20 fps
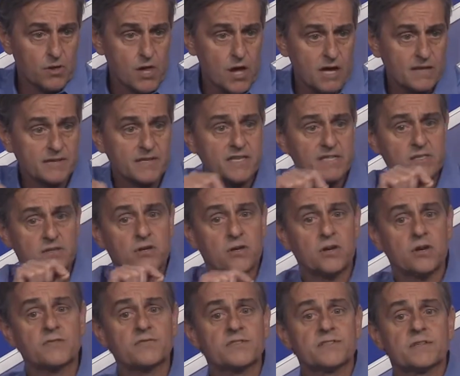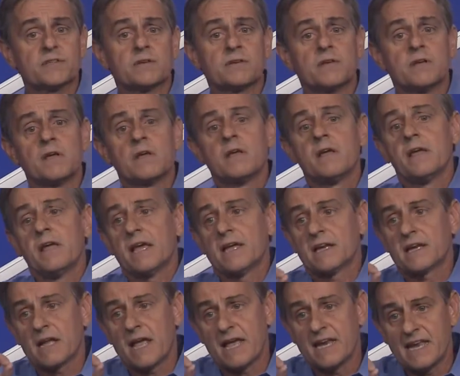along these nerves
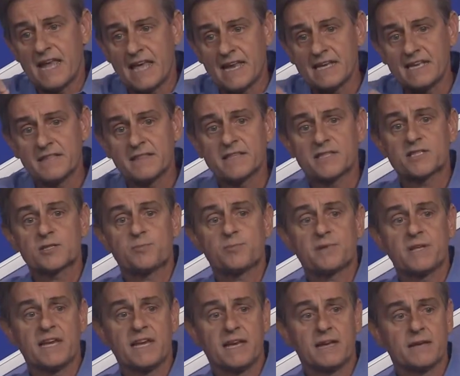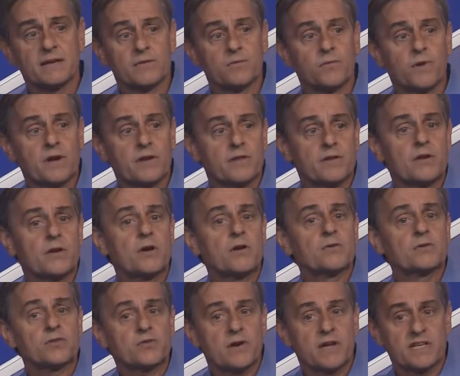and end in the spleen, where the
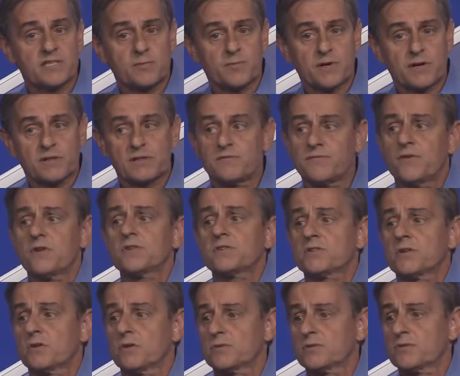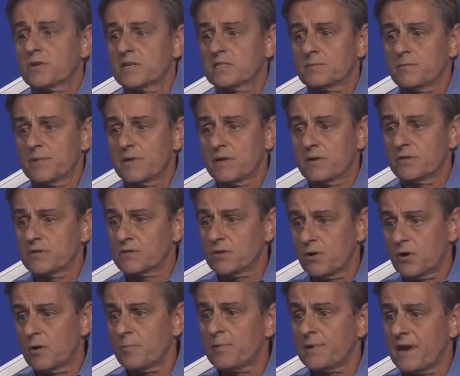neurotransmitter, the first neurotransmitter, is
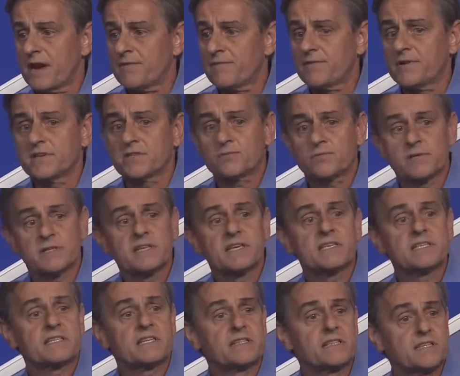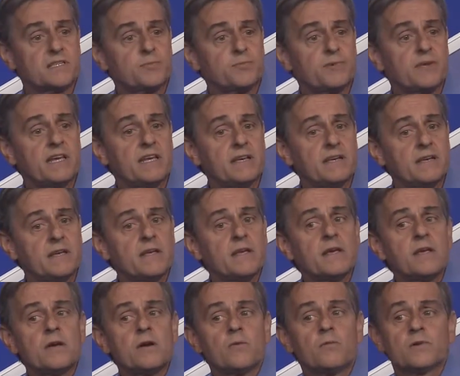norepinephrine, is released in the spleen,
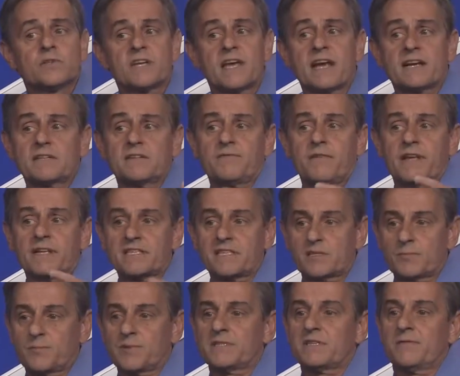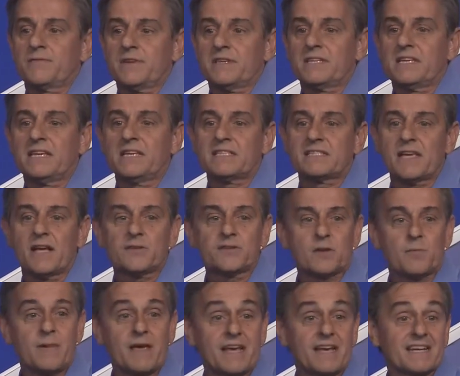which activates a specific T cell
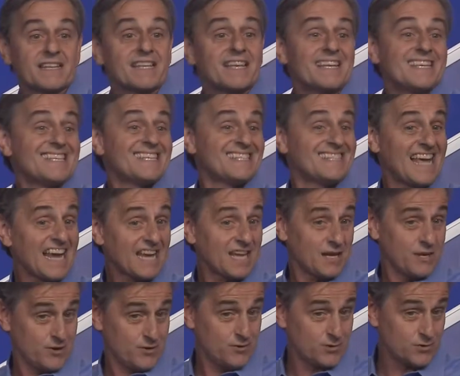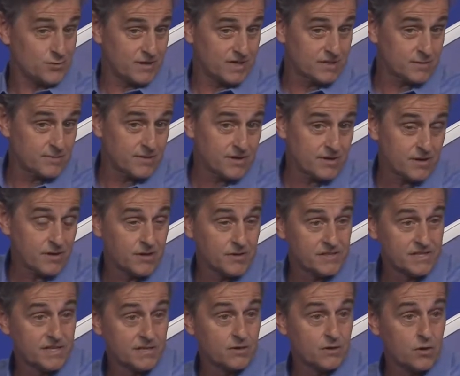to make a second neurotransmitter called
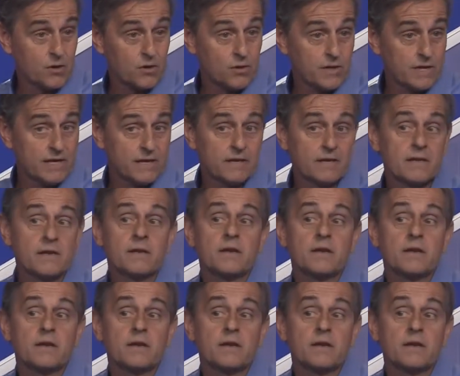acetylcholine,